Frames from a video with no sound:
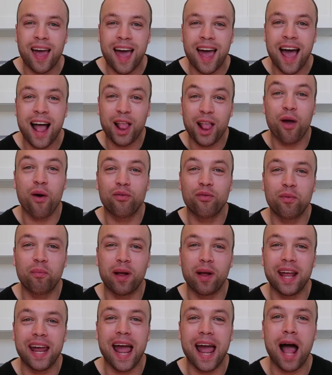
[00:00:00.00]
Hello
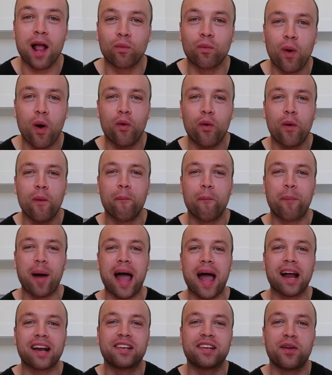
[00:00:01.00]
everybody and welcome
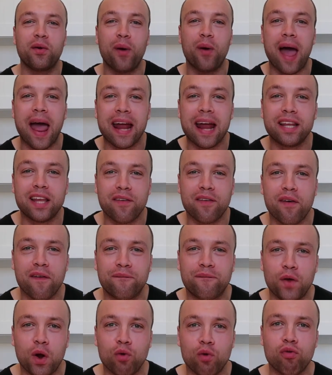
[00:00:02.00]
back to
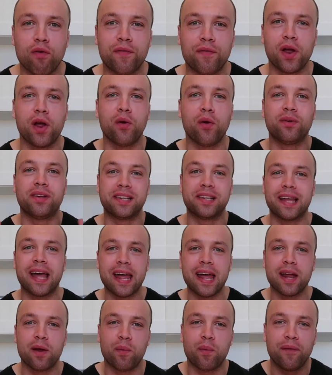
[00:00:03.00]
another food review.
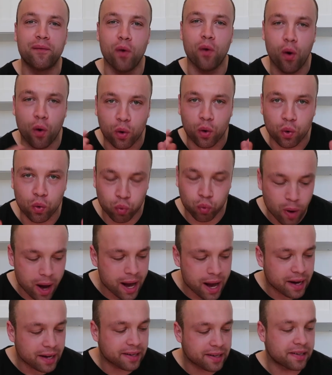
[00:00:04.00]
Today we've got
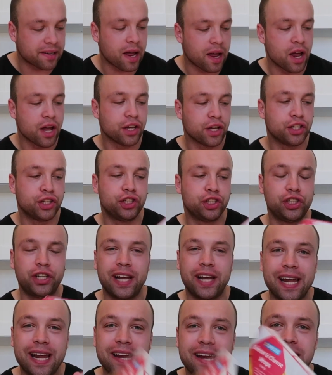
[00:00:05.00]
Greg's
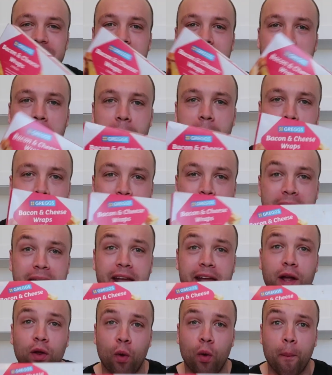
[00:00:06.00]
cheese and
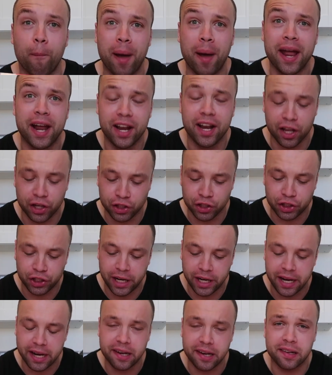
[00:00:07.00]
bacon, or bacon and
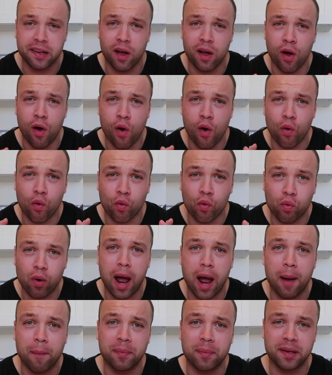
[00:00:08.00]
cheese
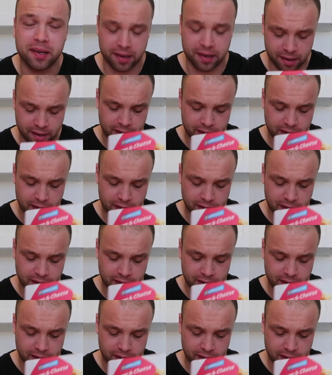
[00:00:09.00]
wraps.